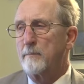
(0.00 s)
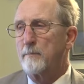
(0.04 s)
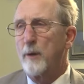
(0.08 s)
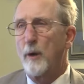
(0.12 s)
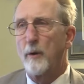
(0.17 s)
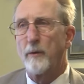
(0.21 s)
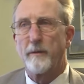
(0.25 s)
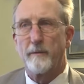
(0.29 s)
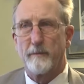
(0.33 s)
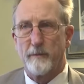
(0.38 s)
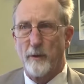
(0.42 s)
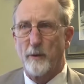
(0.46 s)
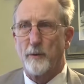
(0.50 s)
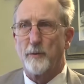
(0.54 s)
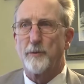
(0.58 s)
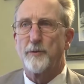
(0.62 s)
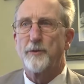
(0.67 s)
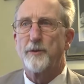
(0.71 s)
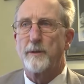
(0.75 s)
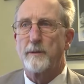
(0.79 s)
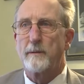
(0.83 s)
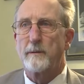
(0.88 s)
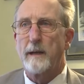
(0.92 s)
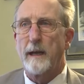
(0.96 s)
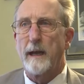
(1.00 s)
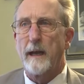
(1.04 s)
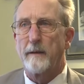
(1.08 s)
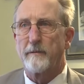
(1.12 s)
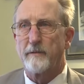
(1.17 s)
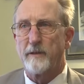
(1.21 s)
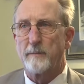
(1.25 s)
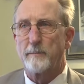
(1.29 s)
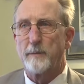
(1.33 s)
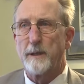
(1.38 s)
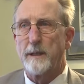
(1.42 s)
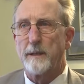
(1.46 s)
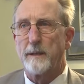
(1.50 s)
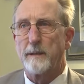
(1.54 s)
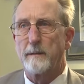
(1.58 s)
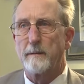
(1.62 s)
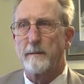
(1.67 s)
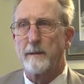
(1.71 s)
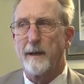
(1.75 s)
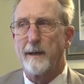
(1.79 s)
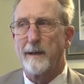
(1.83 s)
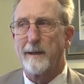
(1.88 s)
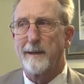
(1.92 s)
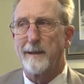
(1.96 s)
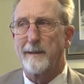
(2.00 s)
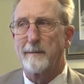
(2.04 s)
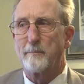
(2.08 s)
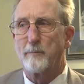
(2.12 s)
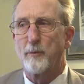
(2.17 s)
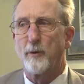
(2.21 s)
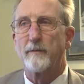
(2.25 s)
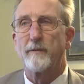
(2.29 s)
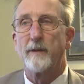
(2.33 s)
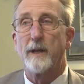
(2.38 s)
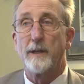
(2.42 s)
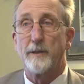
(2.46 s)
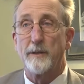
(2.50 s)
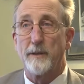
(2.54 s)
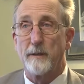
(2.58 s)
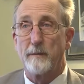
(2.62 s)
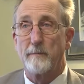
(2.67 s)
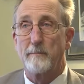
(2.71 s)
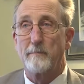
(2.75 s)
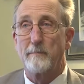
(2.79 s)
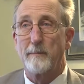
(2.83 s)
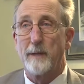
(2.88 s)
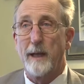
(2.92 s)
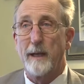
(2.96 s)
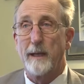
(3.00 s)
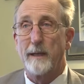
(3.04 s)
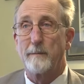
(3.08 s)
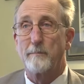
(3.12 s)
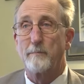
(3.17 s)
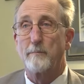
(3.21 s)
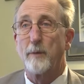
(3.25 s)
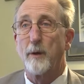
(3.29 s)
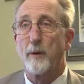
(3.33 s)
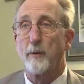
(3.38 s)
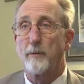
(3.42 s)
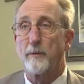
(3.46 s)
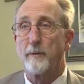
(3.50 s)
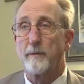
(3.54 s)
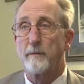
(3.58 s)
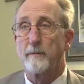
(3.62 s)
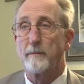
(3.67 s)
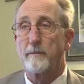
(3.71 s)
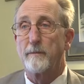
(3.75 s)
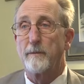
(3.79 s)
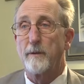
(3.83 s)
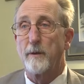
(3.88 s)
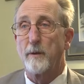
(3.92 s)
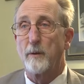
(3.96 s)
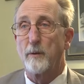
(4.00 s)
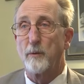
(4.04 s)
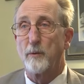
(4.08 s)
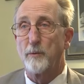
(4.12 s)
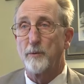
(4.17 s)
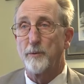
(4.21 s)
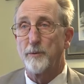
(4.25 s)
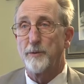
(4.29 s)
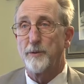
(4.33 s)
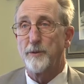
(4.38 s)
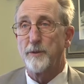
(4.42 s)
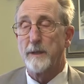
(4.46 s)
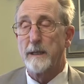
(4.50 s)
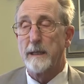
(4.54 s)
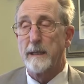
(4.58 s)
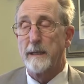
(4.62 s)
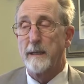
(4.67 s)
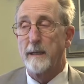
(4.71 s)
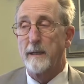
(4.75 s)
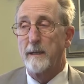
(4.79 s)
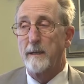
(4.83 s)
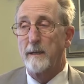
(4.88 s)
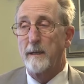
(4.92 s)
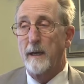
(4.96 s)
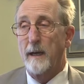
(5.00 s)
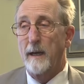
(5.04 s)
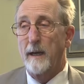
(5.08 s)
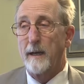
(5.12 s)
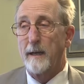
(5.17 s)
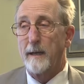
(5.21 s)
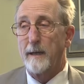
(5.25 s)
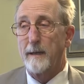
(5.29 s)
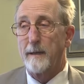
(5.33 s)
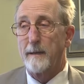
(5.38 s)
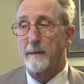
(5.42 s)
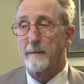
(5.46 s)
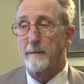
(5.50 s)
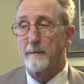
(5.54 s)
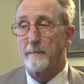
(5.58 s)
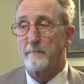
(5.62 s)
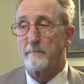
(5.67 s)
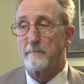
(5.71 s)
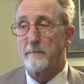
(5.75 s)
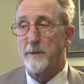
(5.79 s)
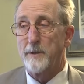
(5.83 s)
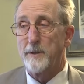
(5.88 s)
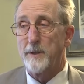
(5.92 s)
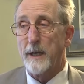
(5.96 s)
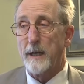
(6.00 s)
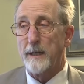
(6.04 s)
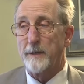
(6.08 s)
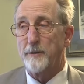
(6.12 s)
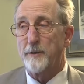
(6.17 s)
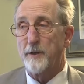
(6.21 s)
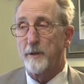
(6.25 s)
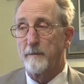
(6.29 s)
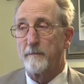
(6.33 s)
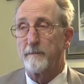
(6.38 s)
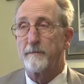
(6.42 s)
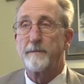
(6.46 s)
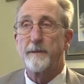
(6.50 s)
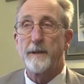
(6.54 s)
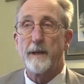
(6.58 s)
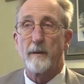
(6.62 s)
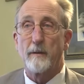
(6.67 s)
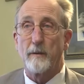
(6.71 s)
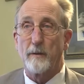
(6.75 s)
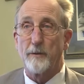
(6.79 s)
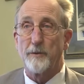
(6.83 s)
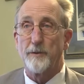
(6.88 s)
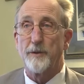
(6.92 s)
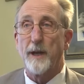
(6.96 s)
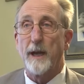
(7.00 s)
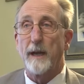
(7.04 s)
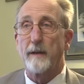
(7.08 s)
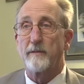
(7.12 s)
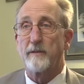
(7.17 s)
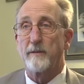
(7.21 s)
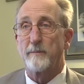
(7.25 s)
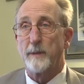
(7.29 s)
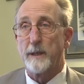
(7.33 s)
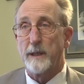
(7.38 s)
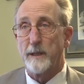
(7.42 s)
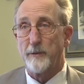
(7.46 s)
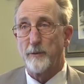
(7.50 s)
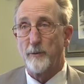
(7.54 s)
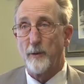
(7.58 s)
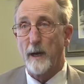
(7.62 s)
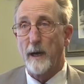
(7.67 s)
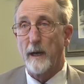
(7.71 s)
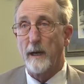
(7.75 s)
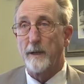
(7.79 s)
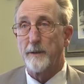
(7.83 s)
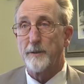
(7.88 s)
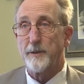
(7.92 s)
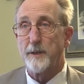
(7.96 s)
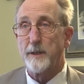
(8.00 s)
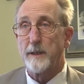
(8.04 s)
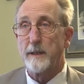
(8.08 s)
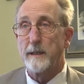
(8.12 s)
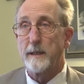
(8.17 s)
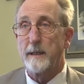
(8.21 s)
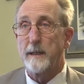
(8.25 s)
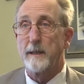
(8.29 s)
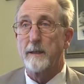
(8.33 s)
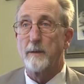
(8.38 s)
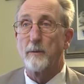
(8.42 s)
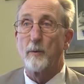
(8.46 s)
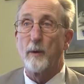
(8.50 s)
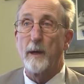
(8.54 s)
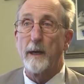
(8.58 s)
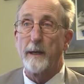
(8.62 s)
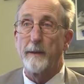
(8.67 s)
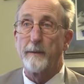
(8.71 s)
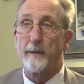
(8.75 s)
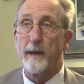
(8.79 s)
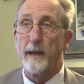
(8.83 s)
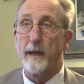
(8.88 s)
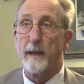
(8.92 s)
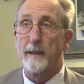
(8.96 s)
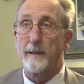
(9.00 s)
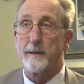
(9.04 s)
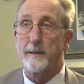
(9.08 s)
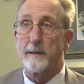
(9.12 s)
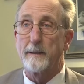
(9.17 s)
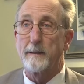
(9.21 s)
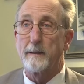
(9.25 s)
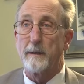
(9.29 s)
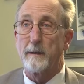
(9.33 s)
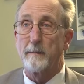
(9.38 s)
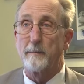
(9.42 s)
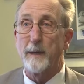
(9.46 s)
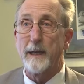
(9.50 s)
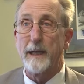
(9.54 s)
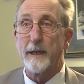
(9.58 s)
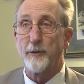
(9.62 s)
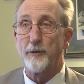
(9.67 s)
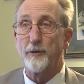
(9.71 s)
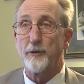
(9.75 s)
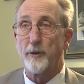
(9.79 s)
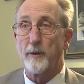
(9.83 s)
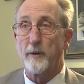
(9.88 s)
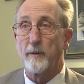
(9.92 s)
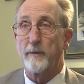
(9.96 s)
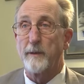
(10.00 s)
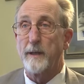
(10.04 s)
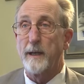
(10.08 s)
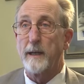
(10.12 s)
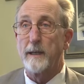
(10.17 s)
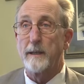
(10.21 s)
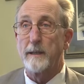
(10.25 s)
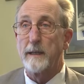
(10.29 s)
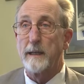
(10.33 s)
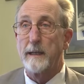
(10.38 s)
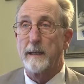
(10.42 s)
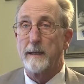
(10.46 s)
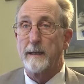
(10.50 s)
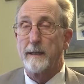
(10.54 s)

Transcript: both of those have to be prevented. And both of those sets of fears have to be addressed in a way that makes sure that